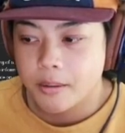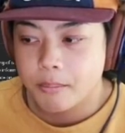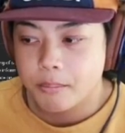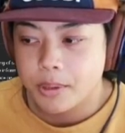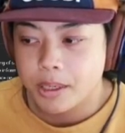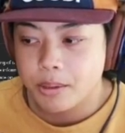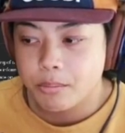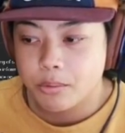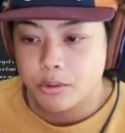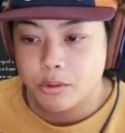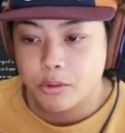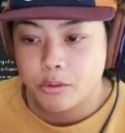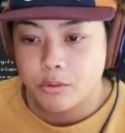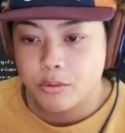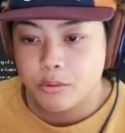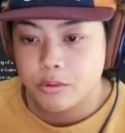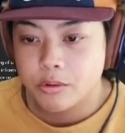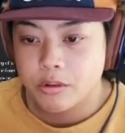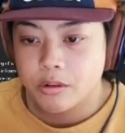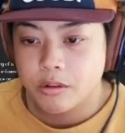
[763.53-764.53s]
people
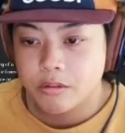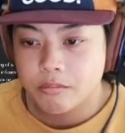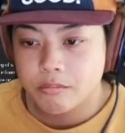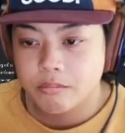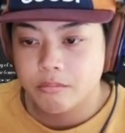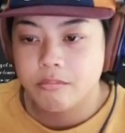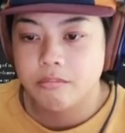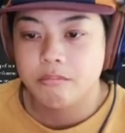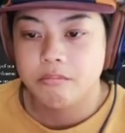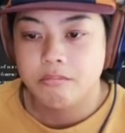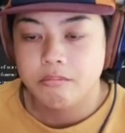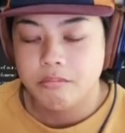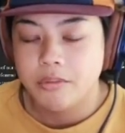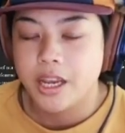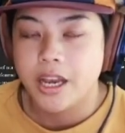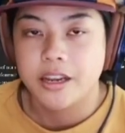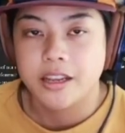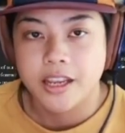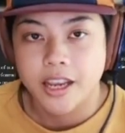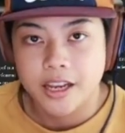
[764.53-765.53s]
who,
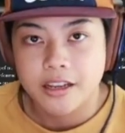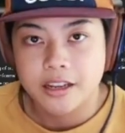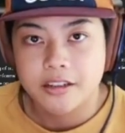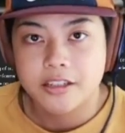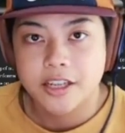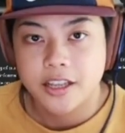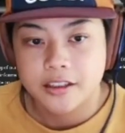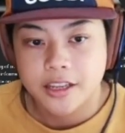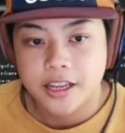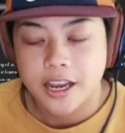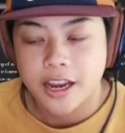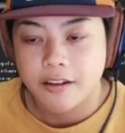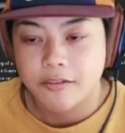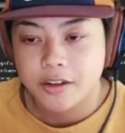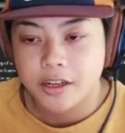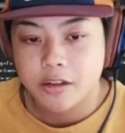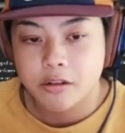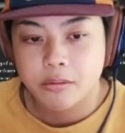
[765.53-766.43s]
can't take the caffeine,